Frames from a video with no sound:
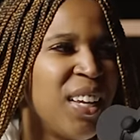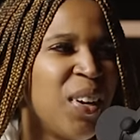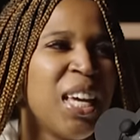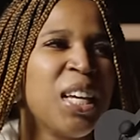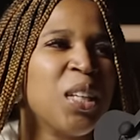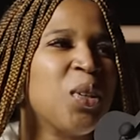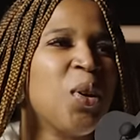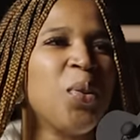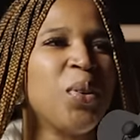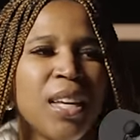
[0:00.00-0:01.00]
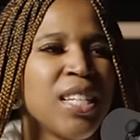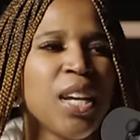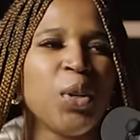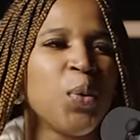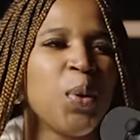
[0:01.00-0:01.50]
You know, he could throw his
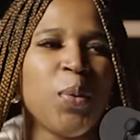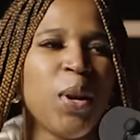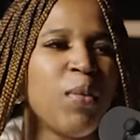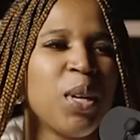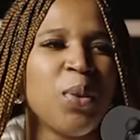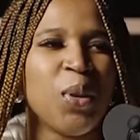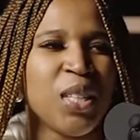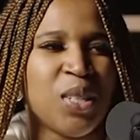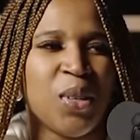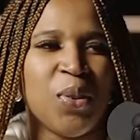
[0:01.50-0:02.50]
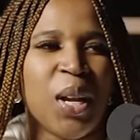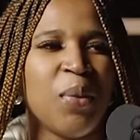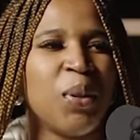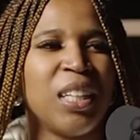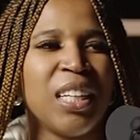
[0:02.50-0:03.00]
underwear wherever he wants to and I
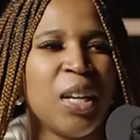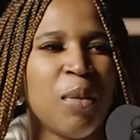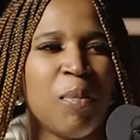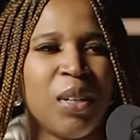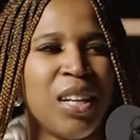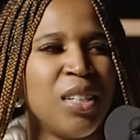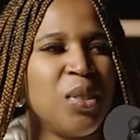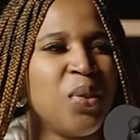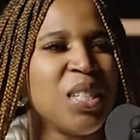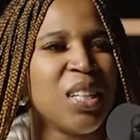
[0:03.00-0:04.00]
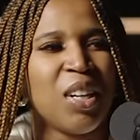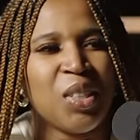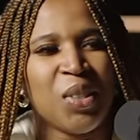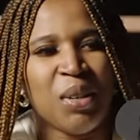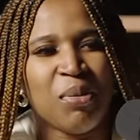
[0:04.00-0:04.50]
will clean it up and, and do his
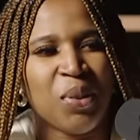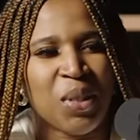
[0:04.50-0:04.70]
laundry and fold